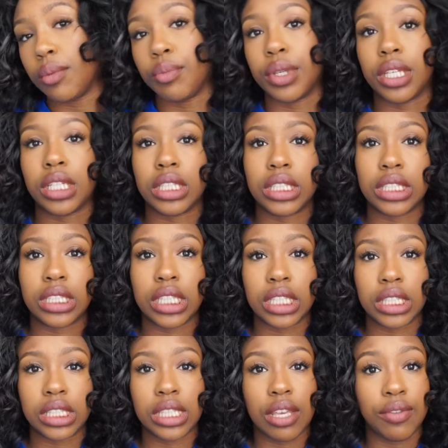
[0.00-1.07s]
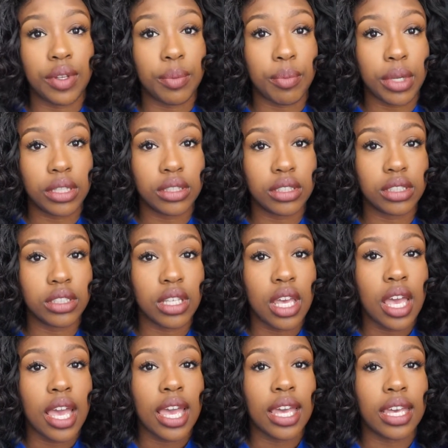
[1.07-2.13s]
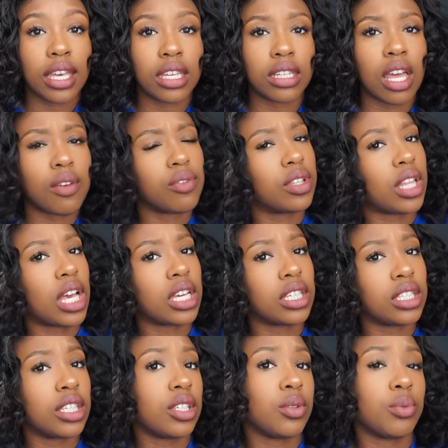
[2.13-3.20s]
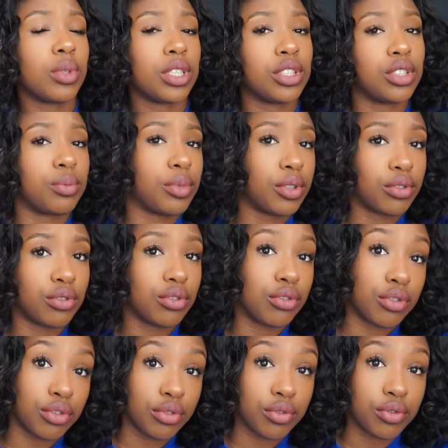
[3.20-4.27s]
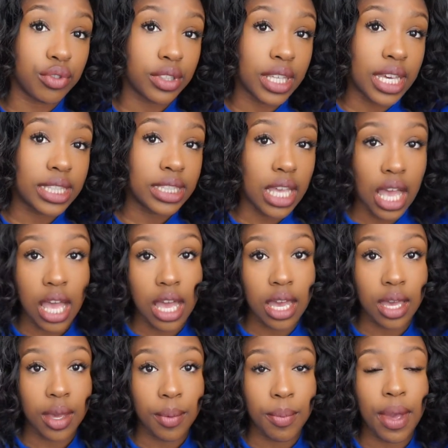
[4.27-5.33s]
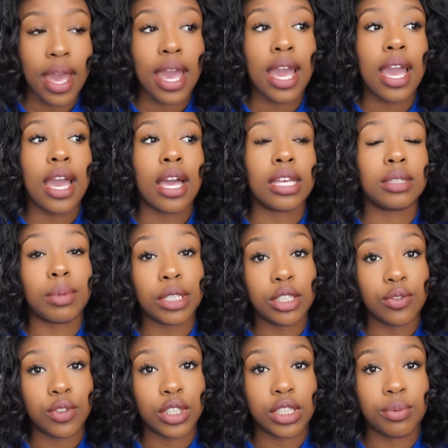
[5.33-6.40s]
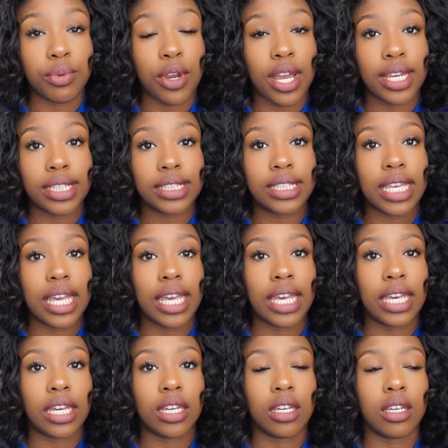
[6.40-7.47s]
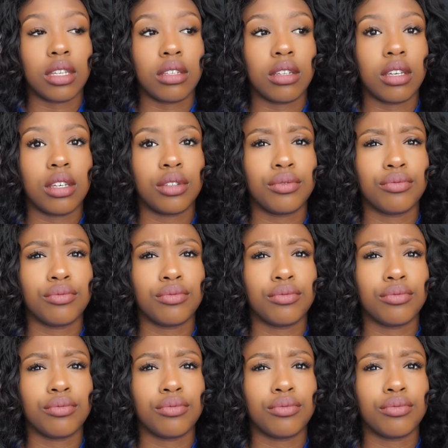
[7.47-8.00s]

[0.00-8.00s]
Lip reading: It's been 6-7 months, and I feel like I did what it's supposed to do for that time, especially for its price and